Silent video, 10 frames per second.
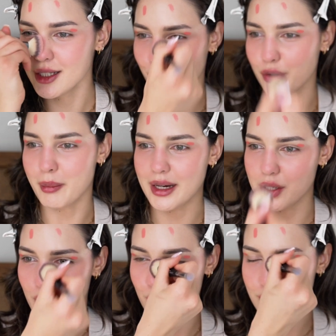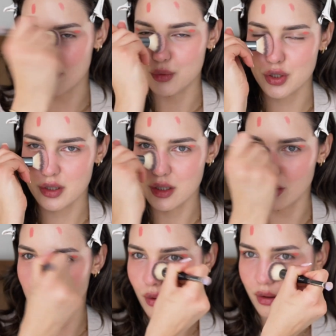For my nose, I'm just gonna
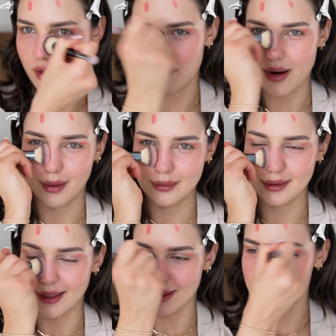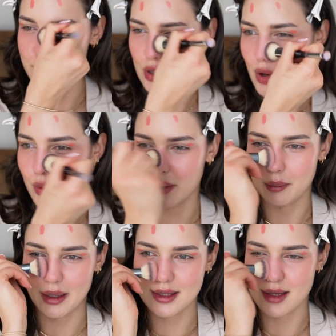go around like so in
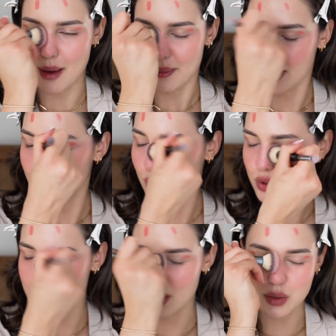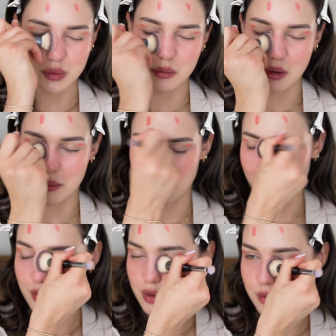my tapping motions with my
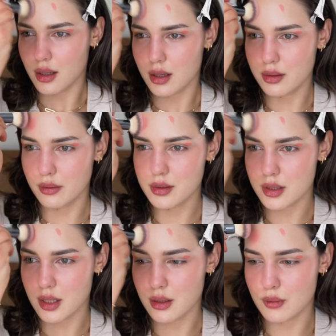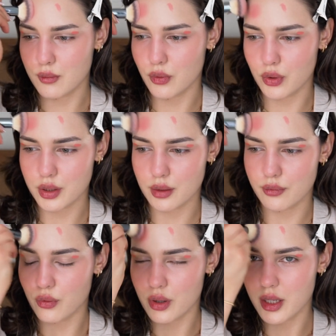brush, and it's the same for the
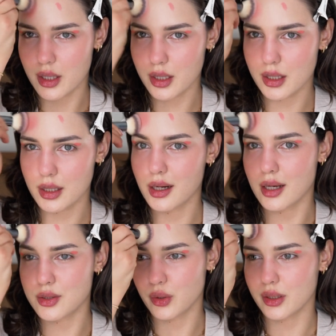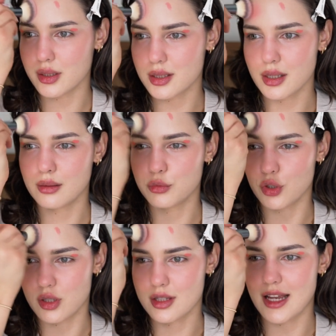forehead. As you could see, I'm
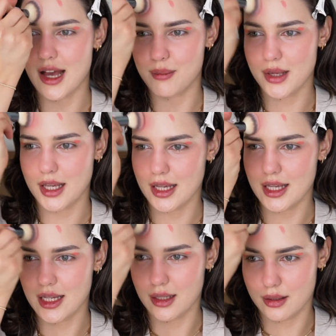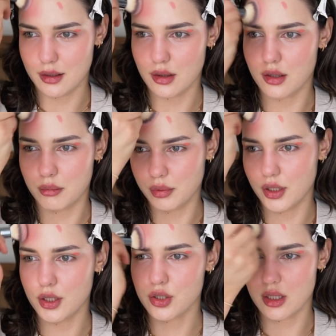just tapping in the
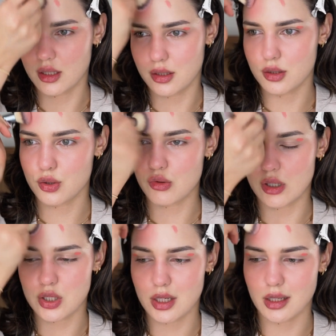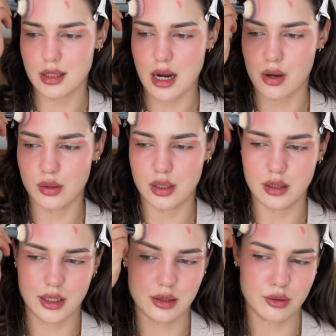blush and then stretching it out in
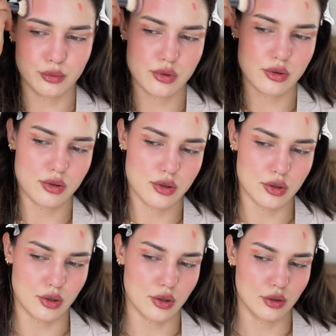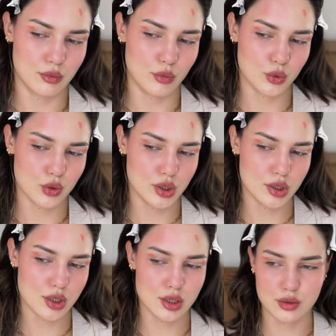like those circular
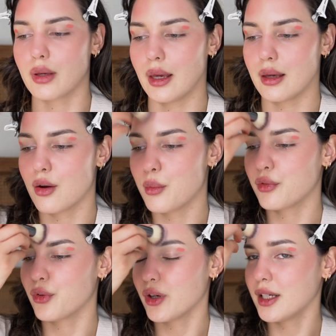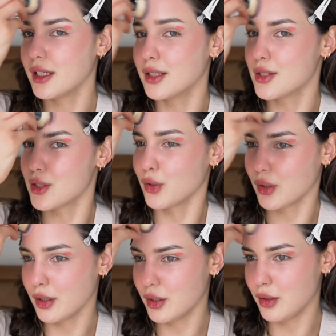motions. Okay, on my forehead it does look
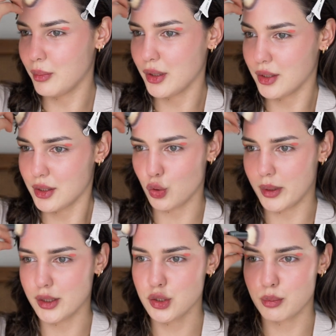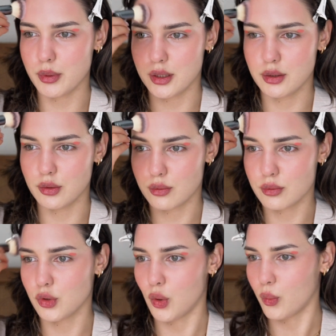a little bit too much, but
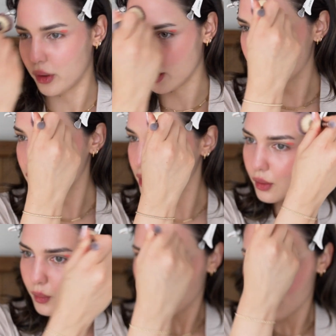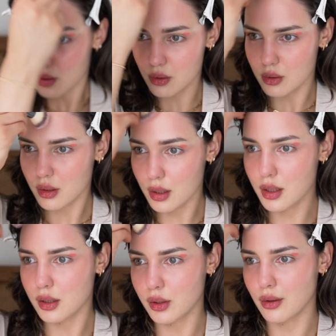don't worry, it will all
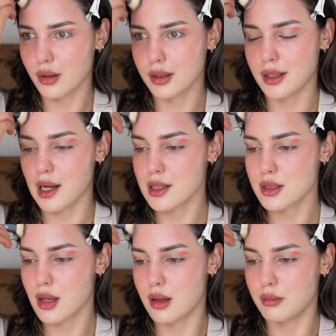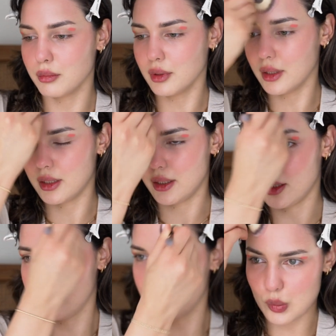look nice and
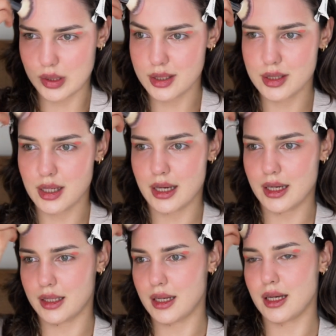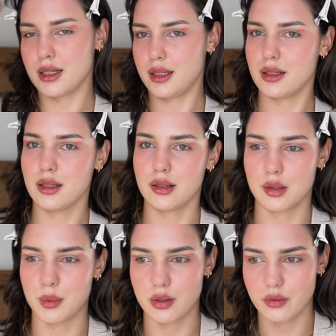blended once I add in a little
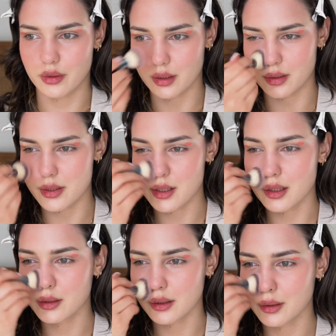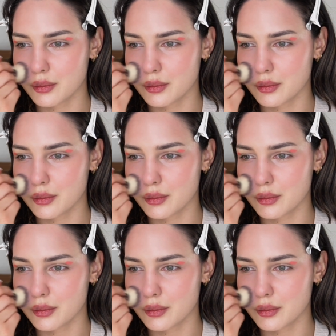bit of a concealer.